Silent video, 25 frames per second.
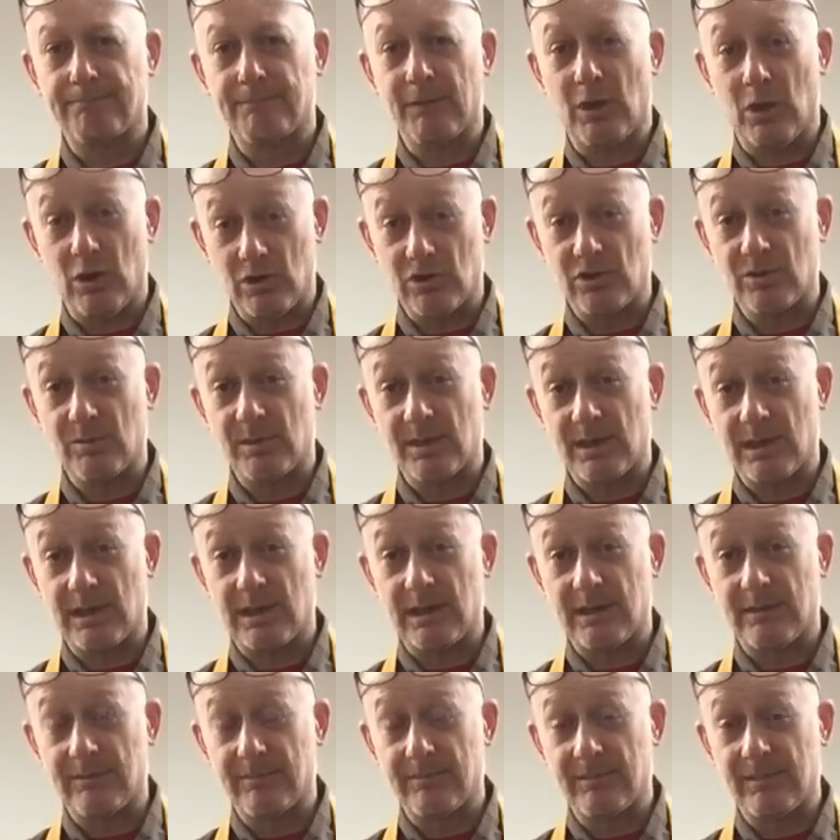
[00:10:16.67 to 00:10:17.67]

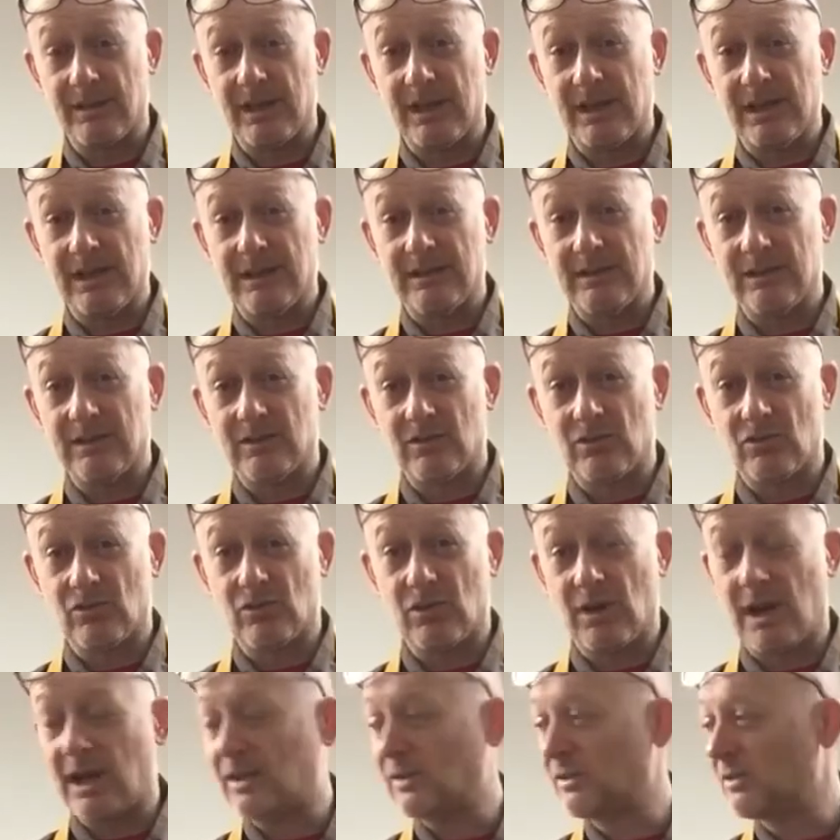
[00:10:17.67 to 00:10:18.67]
Ultimately, this
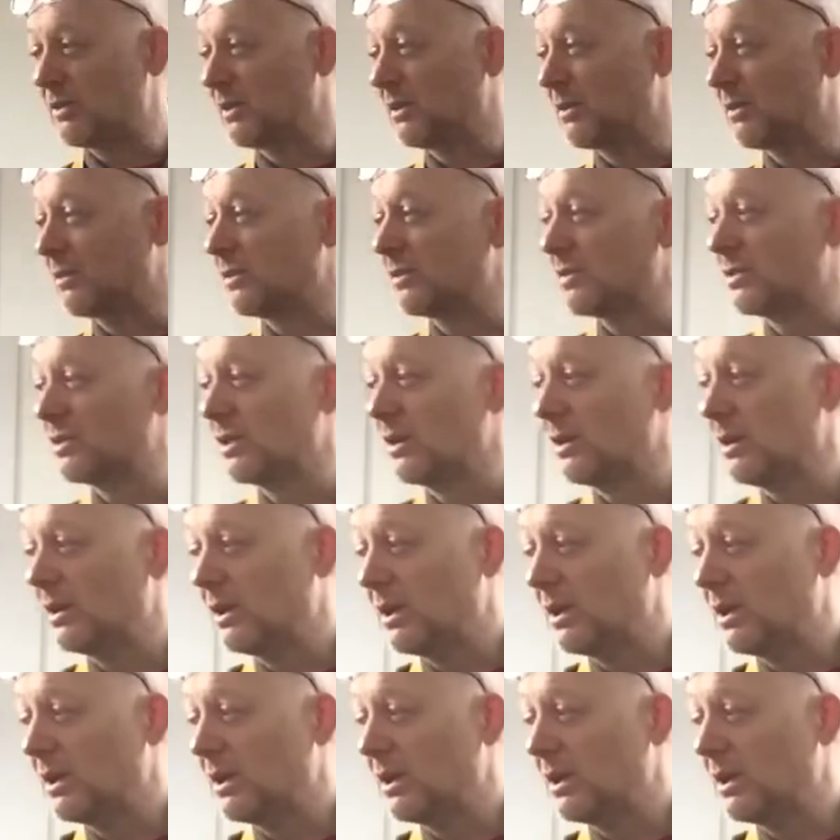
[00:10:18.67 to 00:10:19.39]
transience